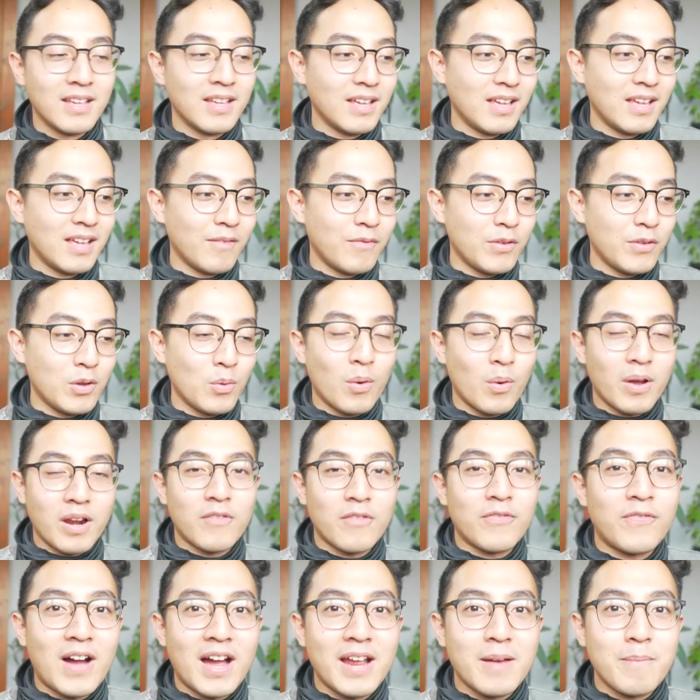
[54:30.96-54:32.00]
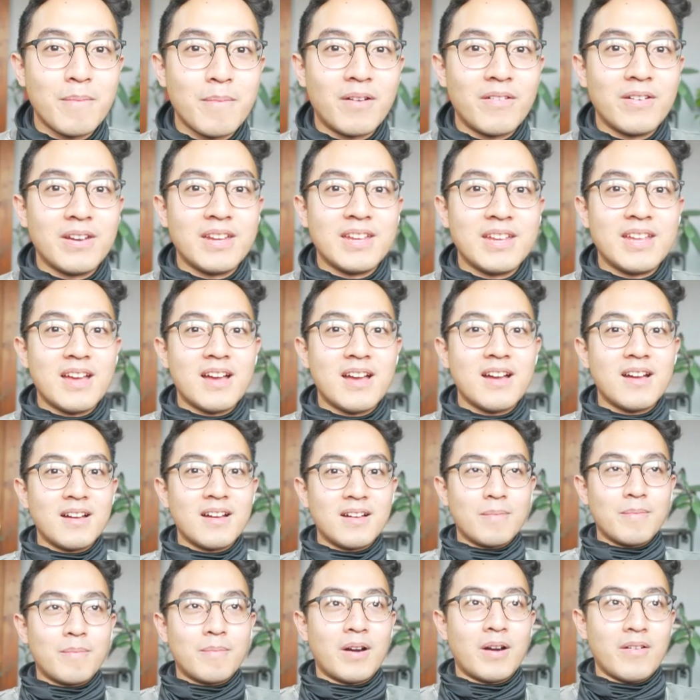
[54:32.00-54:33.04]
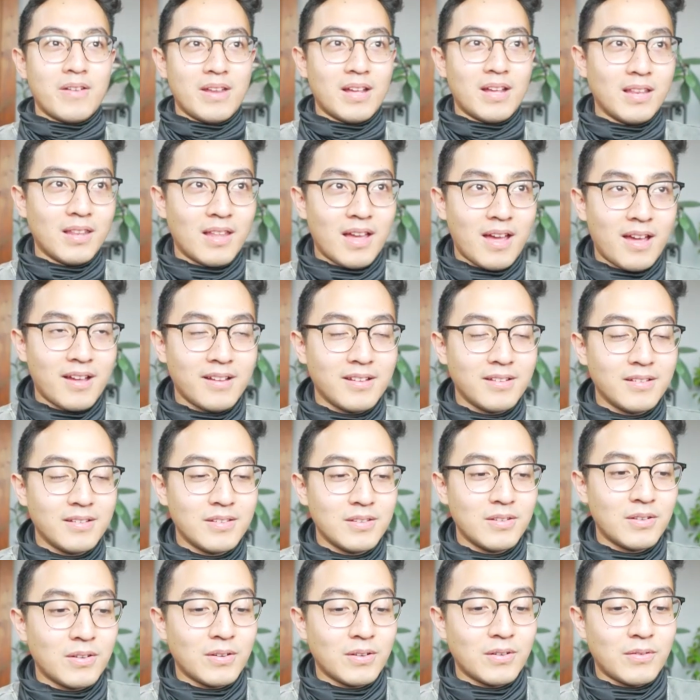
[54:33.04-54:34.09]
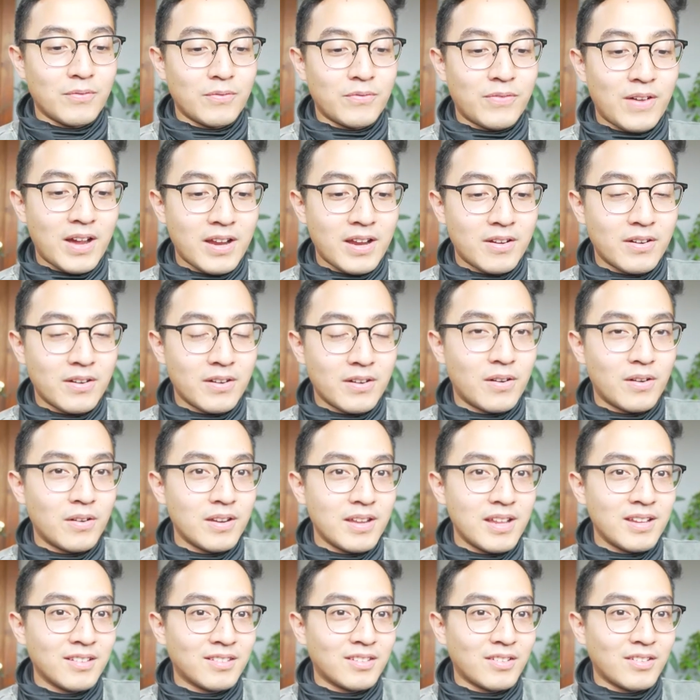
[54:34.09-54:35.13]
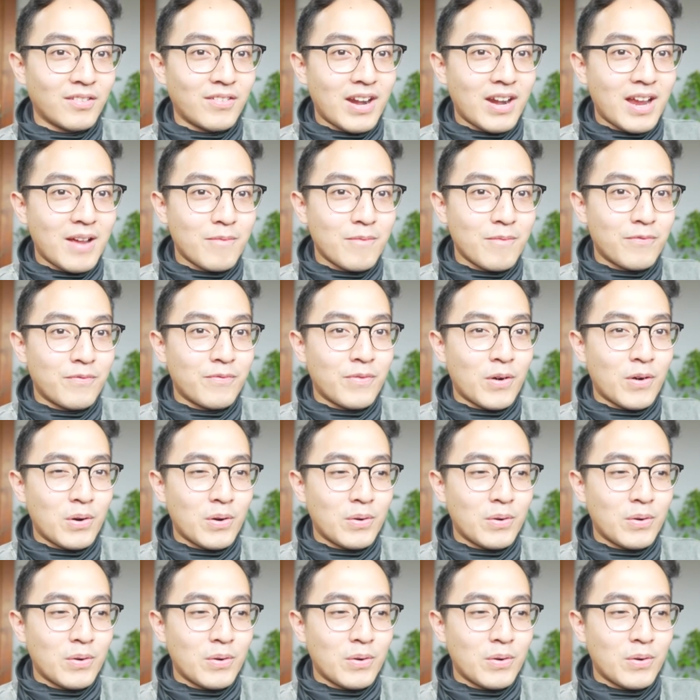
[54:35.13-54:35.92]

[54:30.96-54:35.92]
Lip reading: if you want to find Maria Lang, you could find her on Instagram. What